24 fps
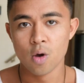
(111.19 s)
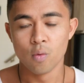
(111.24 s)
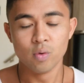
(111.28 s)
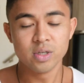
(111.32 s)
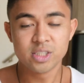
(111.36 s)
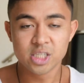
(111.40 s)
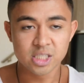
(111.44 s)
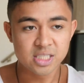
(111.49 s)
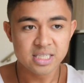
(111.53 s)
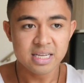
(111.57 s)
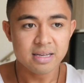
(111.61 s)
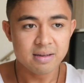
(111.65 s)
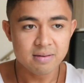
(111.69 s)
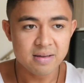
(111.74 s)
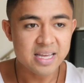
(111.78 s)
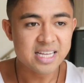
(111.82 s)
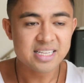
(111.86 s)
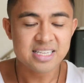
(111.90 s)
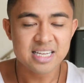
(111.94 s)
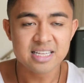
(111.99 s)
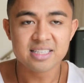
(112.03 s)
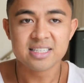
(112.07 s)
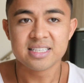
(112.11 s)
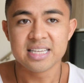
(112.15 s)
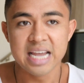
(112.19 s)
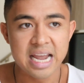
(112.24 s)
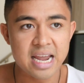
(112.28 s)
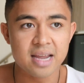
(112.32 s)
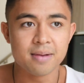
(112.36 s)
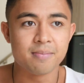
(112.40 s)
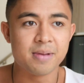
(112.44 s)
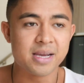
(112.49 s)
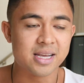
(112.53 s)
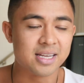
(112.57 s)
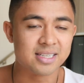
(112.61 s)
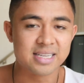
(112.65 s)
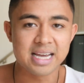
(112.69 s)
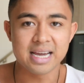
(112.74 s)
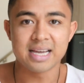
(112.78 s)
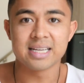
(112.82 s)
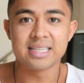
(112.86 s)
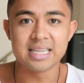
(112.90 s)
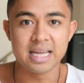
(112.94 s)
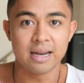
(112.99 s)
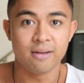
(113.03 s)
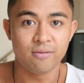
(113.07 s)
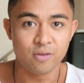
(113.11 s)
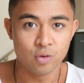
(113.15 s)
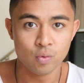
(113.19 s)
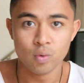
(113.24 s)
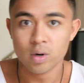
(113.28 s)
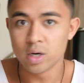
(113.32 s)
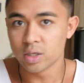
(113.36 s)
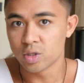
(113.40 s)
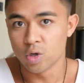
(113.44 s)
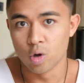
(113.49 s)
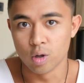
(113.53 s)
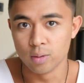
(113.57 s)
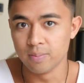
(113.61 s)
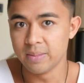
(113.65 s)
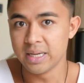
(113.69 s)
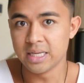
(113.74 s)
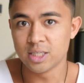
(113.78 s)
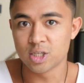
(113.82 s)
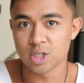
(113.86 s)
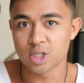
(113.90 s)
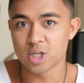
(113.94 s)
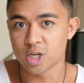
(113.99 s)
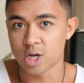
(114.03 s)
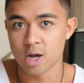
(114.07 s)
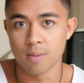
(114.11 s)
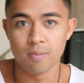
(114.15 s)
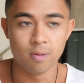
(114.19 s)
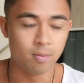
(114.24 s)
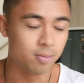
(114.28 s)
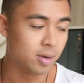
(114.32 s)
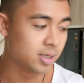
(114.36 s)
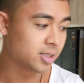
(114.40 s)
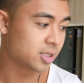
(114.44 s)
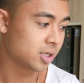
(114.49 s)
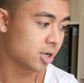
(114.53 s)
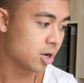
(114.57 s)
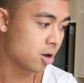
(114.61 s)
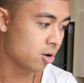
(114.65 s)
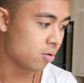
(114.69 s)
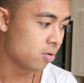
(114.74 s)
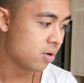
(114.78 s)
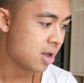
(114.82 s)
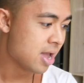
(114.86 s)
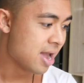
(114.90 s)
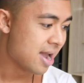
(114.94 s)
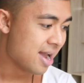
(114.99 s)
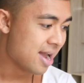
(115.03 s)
which is, is insane because like I said, if you would have told me just a couple months ago